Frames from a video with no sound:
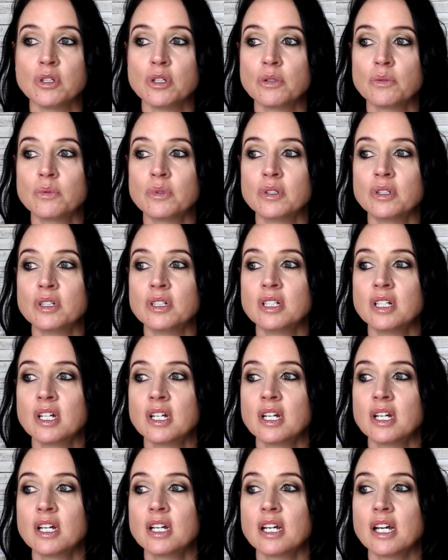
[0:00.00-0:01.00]
You would
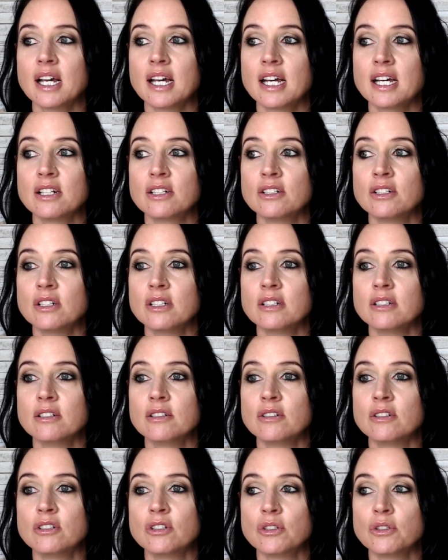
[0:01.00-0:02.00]

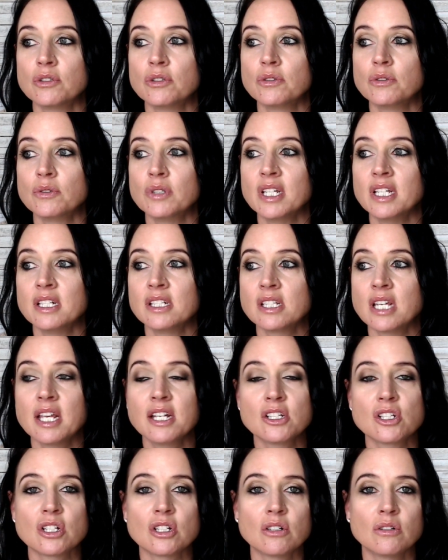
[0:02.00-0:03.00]
do
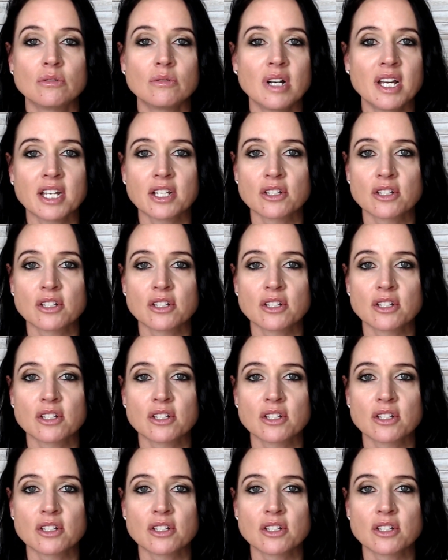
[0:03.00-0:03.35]
intentional